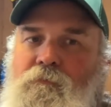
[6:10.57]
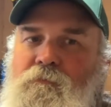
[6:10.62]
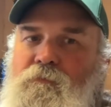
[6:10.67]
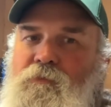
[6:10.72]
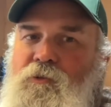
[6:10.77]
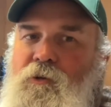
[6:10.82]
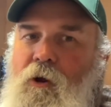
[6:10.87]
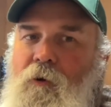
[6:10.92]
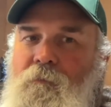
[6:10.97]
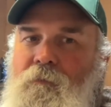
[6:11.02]

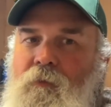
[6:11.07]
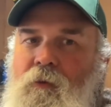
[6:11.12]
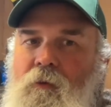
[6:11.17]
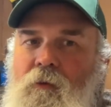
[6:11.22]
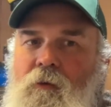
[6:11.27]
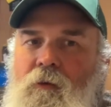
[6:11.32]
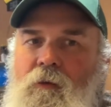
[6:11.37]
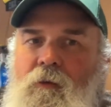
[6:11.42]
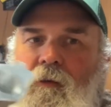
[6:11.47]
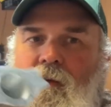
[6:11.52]
So
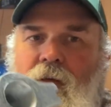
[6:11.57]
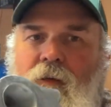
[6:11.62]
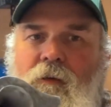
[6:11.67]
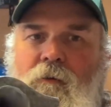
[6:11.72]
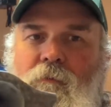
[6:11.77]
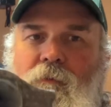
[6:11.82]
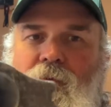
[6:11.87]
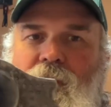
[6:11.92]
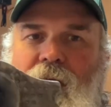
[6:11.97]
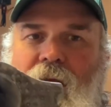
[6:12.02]

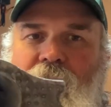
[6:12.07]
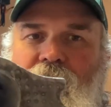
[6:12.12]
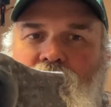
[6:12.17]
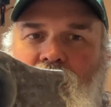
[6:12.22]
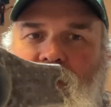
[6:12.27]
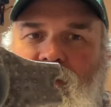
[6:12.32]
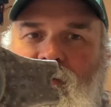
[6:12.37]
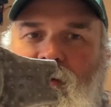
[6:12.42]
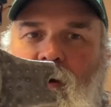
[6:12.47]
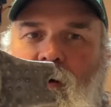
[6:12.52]
that's
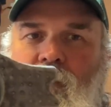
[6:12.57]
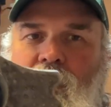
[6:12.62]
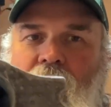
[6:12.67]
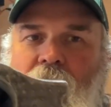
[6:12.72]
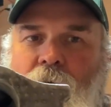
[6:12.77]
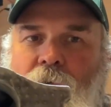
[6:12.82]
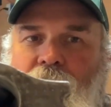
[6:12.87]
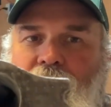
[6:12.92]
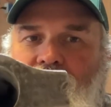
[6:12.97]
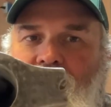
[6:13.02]
what's going
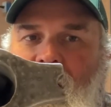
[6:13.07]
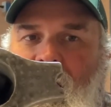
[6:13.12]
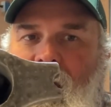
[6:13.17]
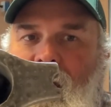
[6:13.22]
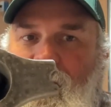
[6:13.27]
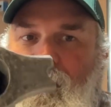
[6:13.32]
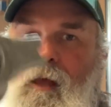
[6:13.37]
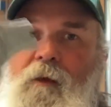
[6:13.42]
on with that.